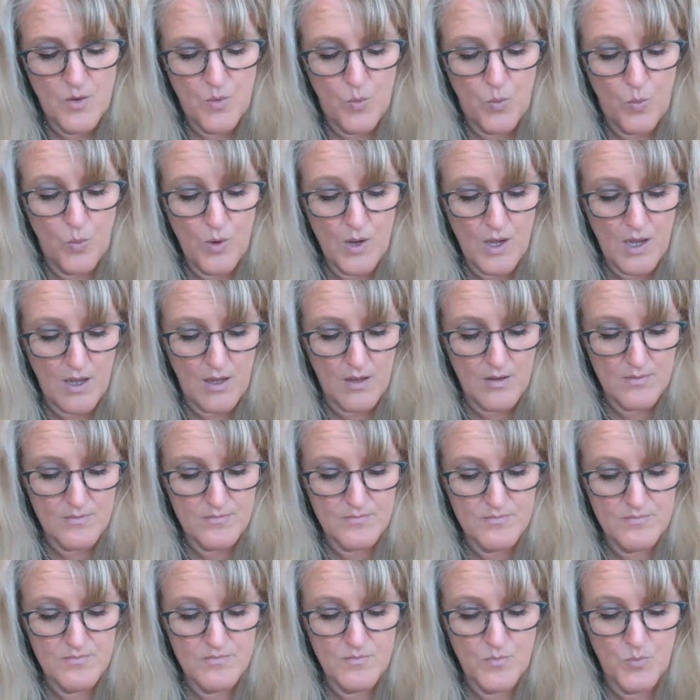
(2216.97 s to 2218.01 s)
"Well,
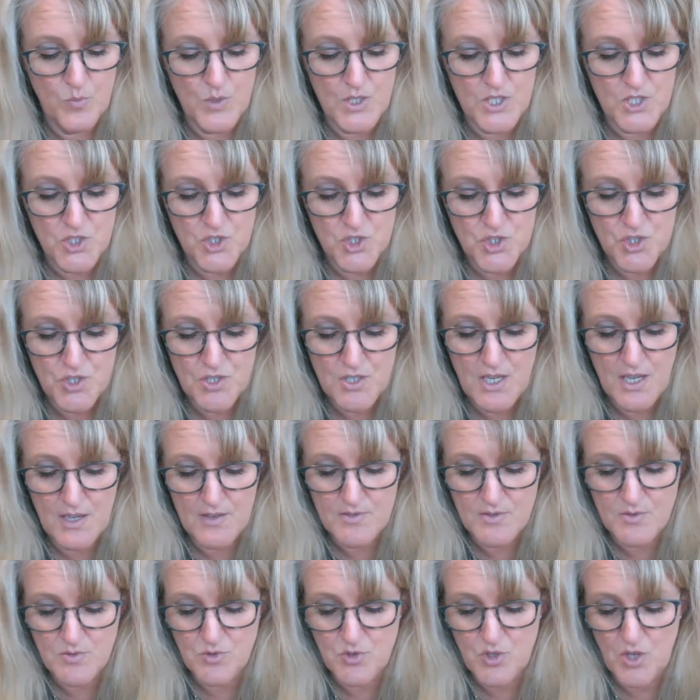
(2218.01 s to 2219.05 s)
we should have
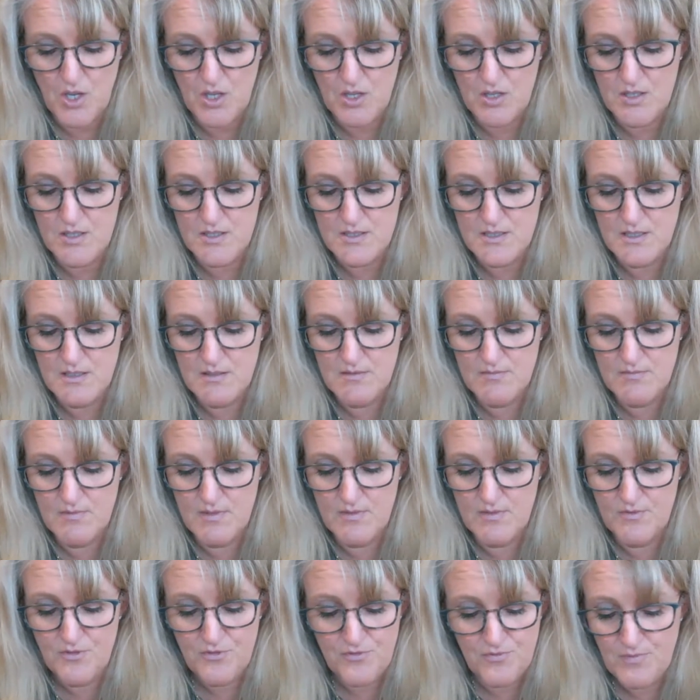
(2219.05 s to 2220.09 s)
some chocolate,
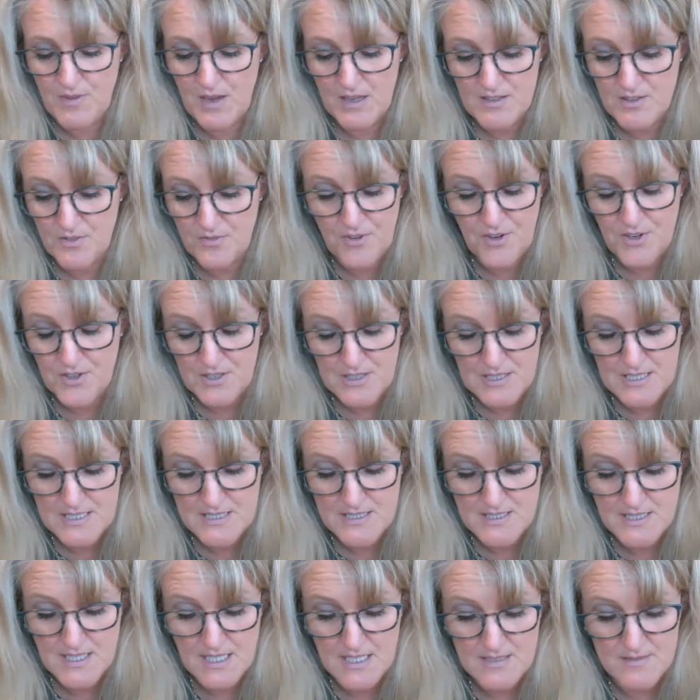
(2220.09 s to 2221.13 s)
at the very
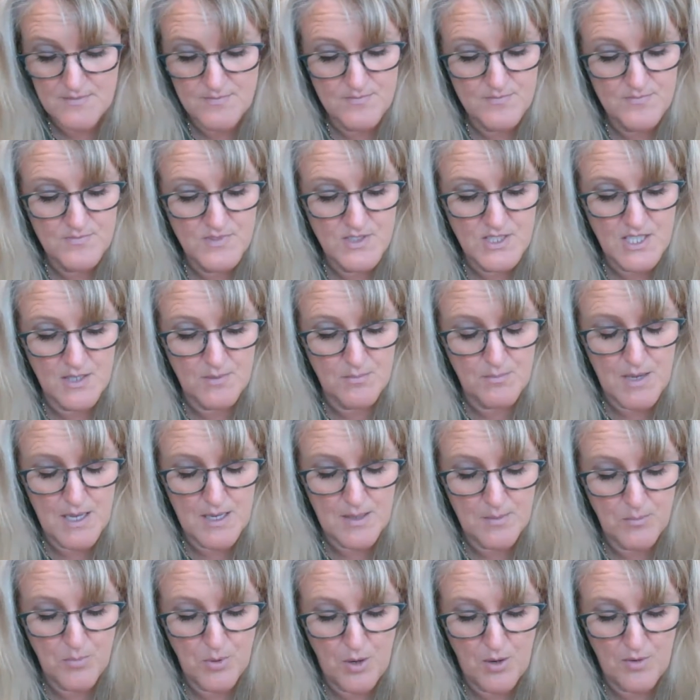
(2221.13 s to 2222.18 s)
least then," said
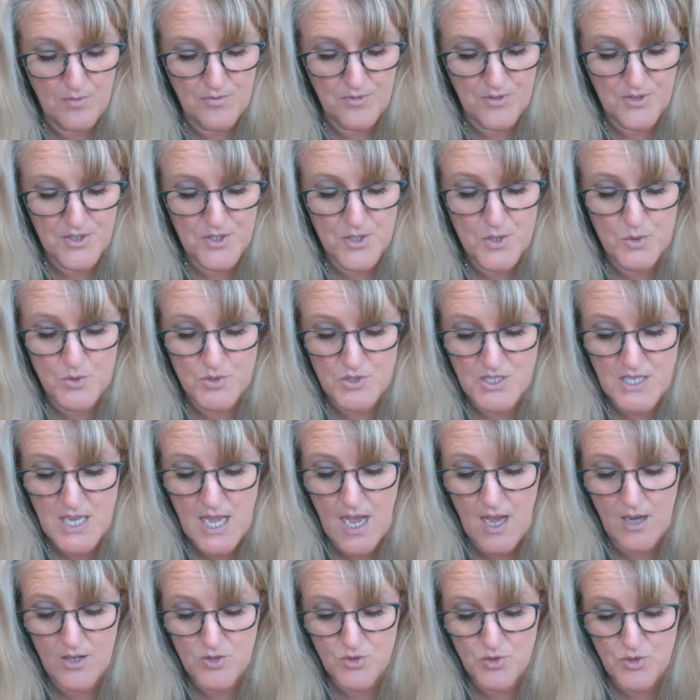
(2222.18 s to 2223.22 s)
Madame Pomfrey, who was
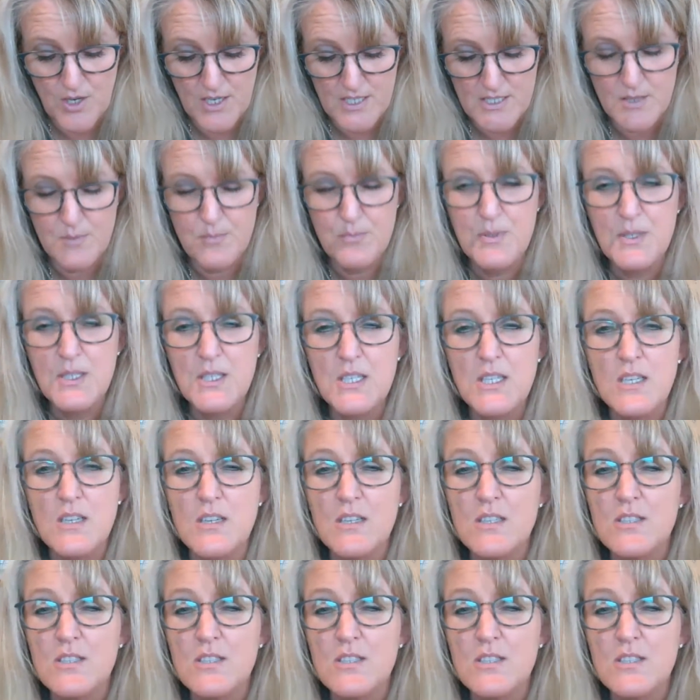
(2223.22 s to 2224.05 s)
now trying to peer